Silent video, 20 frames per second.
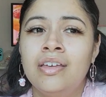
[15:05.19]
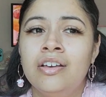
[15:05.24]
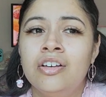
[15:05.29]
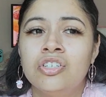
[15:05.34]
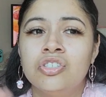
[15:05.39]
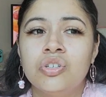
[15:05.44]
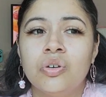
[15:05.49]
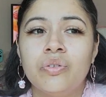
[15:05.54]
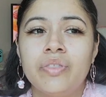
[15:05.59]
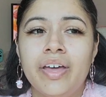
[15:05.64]

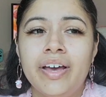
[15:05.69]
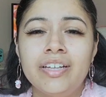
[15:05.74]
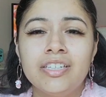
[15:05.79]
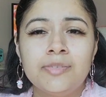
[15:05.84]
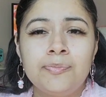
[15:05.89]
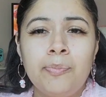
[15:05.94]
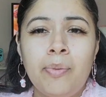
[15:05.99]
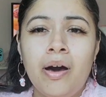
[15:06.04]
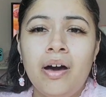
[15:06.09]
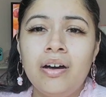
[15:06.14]
So that
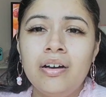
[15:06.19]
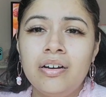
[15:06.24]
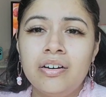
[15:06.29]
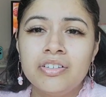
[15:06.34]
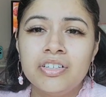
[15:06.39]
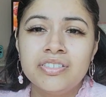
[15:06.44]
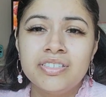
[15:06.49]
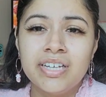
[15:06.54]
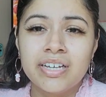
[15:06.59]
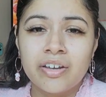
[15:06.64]
spot on
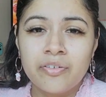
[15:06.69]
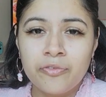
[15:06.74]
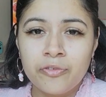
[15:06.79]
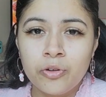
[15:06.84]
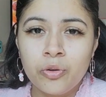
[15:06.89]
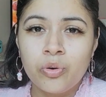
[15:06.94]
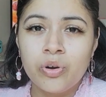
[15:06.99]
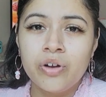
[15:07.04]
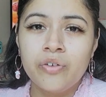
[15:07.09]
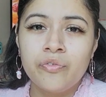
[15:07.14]
the second
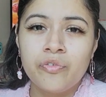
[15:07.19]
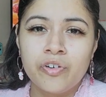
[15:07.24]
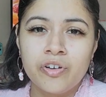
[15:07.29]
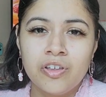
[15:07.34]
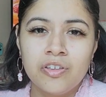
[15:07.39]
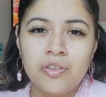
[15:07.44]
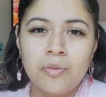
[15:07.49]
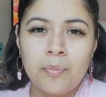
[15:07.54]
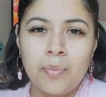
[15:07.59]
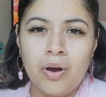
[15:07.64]
floor in front
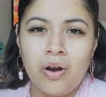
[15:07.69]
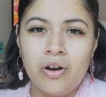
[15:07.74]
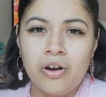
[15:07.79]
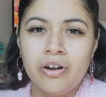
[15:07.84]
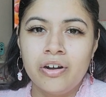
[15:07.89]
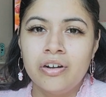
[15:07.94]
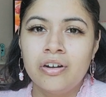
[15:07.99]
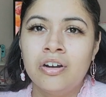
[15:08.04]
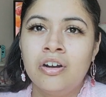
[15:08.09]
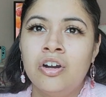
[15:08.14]
of the
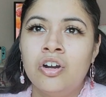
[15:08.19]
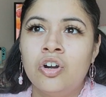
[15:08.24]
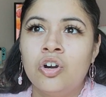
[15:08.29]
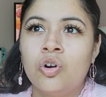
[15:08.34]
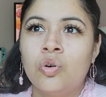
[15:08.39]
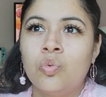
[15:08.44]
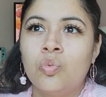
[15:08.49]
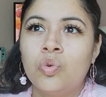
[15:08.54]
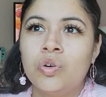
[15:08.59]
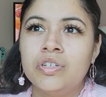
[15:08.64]
bar
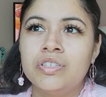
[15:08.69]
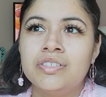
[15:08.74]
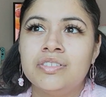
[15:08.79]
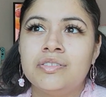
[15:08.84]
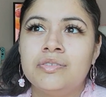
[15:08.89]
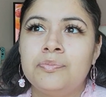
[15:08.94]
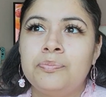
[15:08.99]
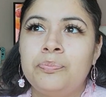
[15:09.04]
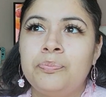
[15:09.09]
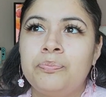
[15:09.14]

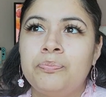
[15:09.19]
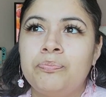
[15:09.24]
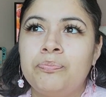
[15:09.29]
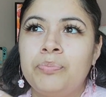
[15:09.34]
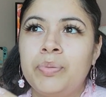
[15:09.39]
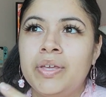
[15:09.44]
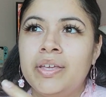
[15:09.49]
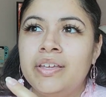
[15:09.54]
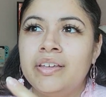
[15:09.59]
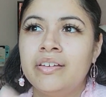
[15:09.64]
was
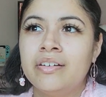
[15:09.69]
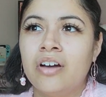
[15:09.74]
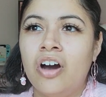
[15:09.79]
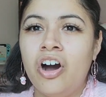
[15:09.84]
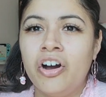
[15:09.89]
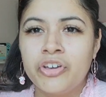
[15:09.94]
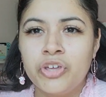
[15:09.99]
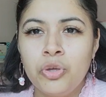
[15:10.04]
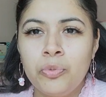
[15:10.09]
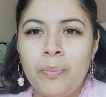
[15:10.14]
being
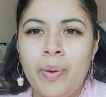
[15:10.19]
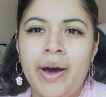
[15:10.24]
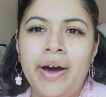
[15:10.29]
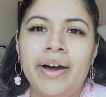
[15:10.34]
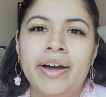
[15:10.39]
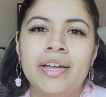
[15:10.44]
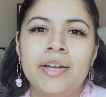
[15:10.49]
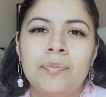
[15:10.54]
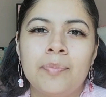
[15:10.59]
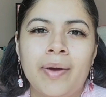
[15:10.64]

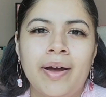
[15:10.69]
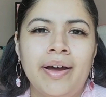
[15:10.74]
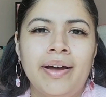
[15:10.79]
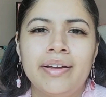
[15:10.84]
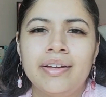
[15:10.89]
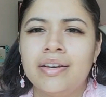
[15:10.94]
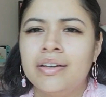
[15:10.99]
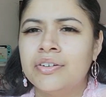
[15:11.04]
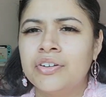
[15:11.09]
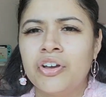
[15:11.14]
occupied by
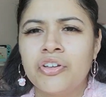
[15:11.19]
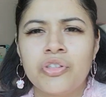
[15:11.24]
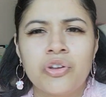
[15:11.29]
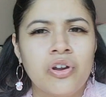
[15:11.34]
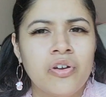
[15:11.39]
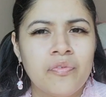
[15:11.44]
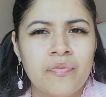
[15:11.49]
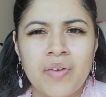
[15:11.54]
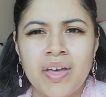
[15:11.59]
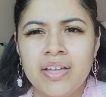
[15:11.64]
another
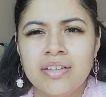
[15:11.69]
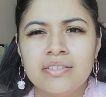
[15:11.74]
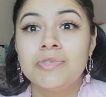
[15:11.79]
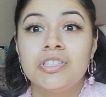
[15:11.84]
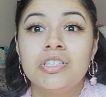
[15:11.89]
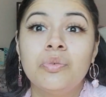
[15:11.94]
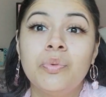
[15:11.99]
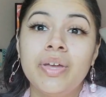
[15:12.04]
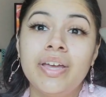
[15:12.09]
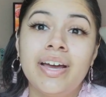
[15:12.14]
event.
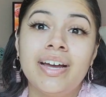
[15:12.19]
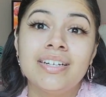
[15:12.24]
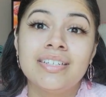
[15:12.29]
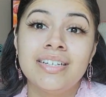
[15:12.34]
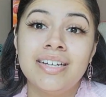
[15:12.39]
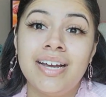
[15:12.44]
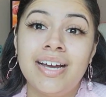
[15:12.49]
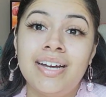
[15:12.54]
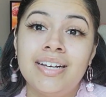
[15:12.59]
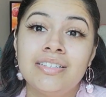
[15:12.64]
So we actually
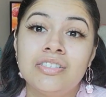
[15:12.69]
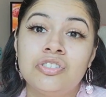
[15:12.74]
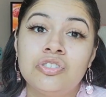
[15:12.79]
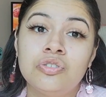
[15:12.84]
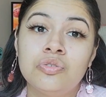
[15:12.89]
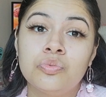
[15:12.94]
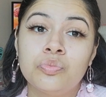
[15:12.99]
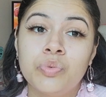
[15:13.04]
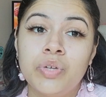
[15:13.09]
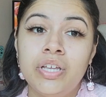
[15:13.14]
had
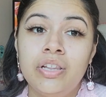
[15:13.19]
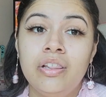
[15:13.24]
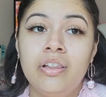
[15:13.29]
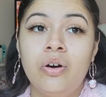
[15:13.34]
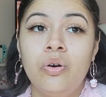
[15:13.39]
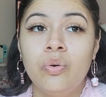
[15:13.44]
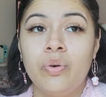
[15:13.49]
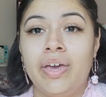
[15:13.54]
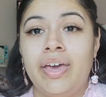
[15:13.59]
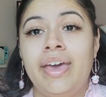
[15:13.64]
to
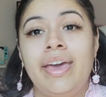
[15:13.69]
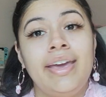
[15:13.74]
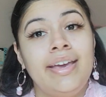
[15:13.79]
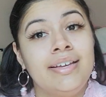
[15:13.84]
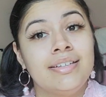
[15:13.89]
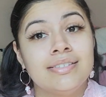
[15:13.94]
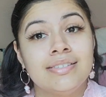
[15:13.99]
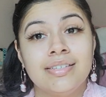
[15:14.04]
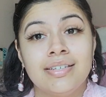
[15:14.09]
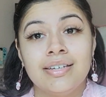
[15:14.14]

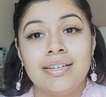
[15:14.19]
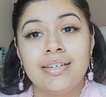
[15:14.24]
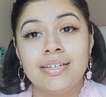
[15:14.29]
relocate.